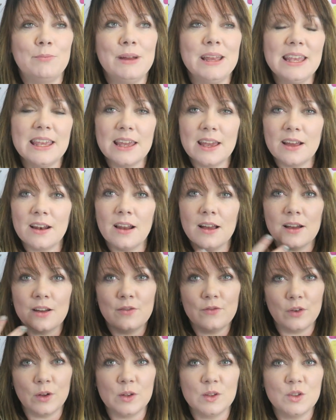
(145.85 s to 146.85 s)
Make it like a
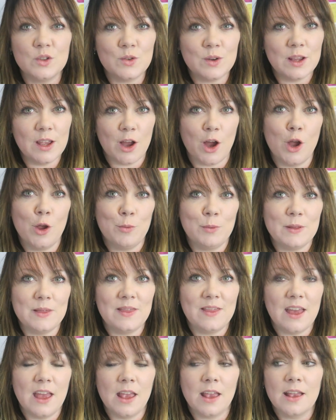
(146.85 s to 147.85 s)
voluntary open
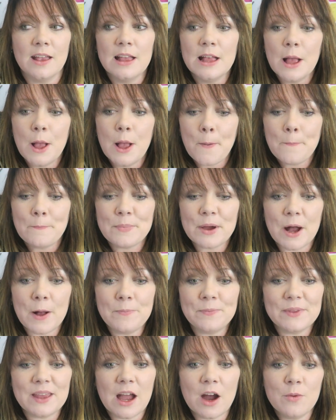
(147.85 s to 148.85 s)
thing
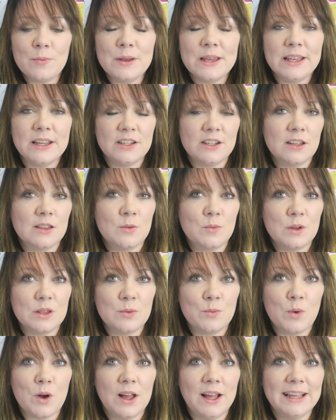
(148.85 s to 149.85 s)
but helping each other with
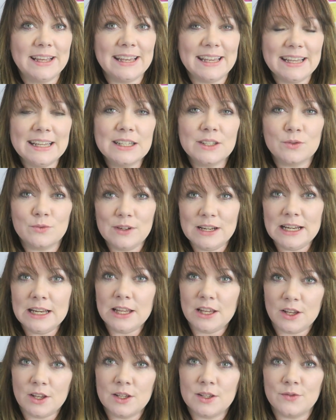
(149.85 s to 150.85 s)
the work is
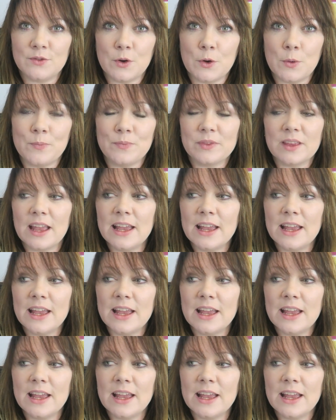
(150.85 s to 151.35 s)
really useful.